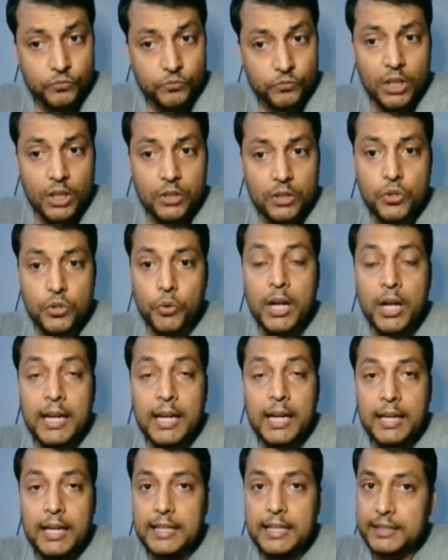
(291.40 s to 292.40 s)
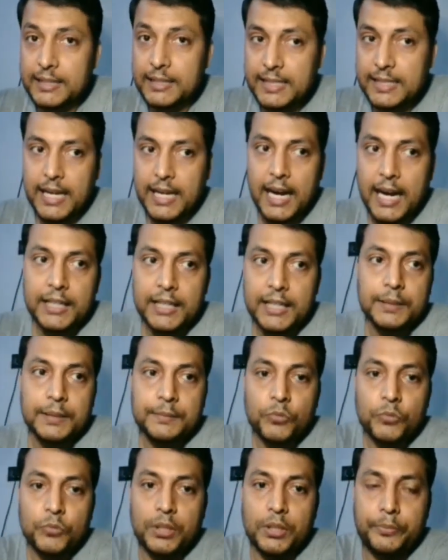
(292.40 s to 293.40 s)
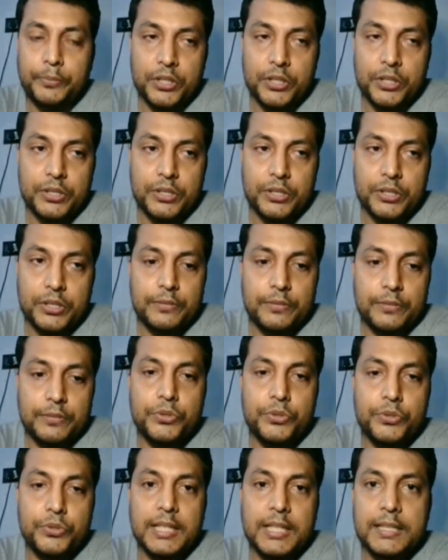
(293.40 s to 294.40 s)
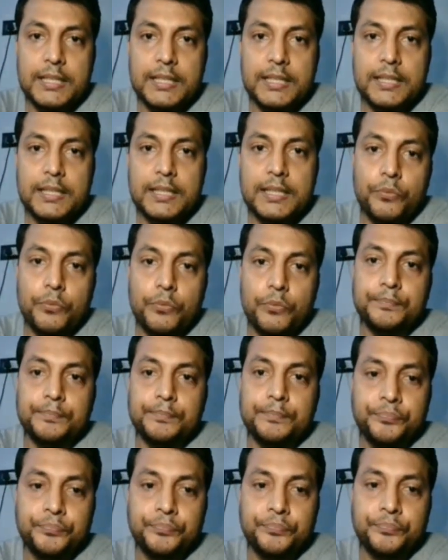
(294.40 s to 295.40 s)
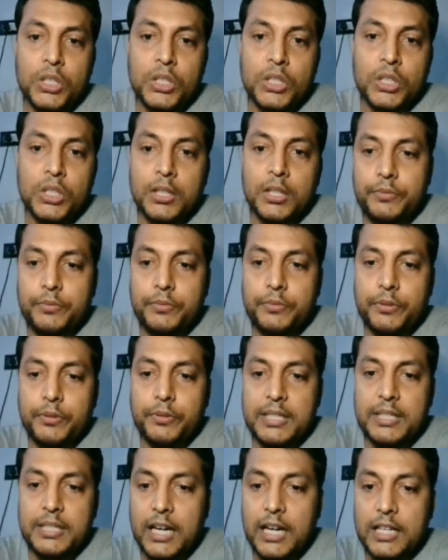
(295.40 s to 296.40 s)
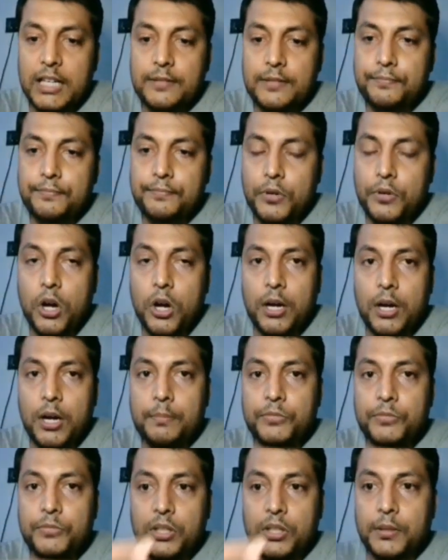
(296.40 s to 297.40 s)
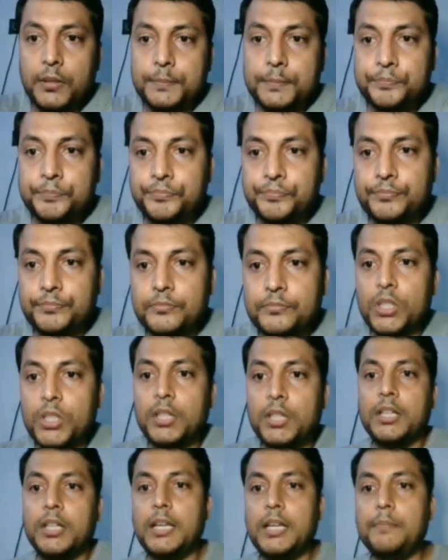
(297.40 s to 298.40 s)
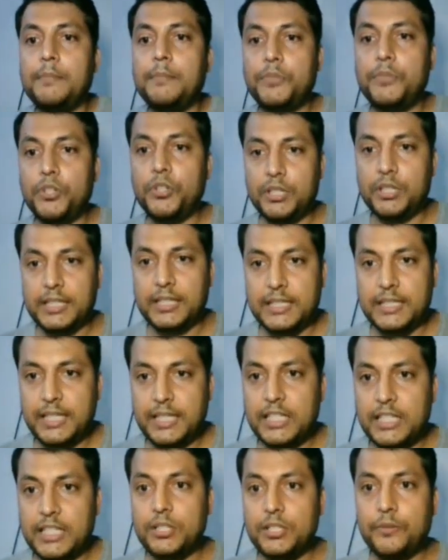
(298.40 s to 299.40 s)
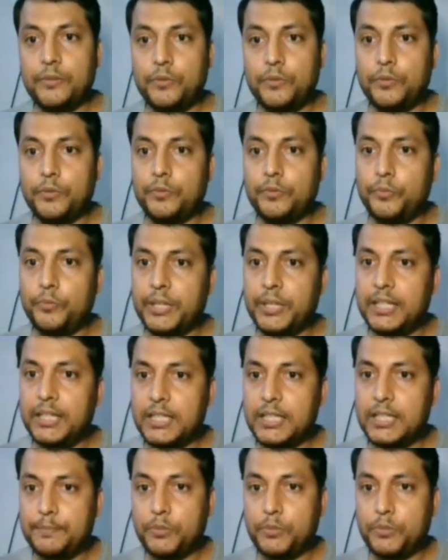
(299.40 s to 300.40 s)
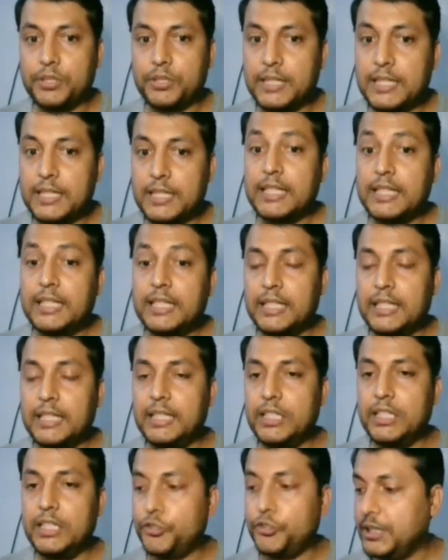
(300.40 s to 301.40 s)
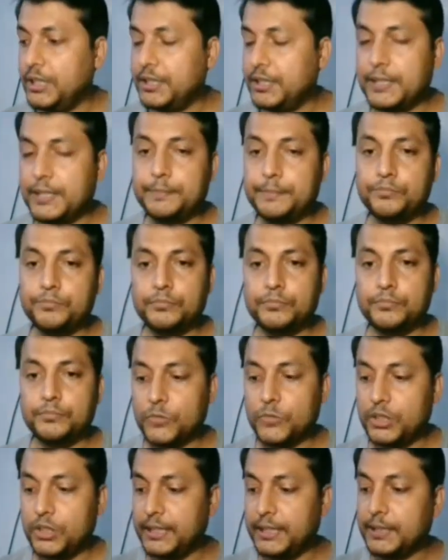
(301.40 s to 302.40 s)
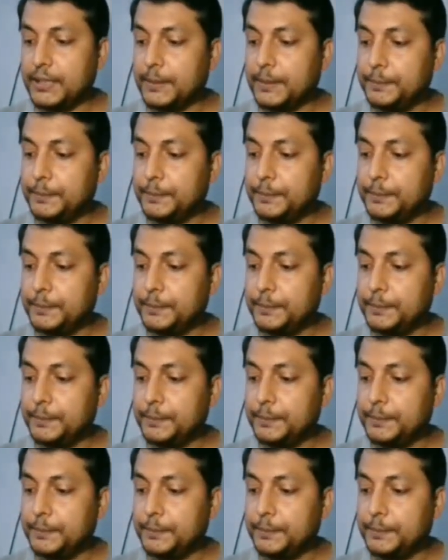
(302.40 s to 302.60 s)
so let us start the process of oogenesis. Well, so we will start from the embryonic stage when this process initiates. Great.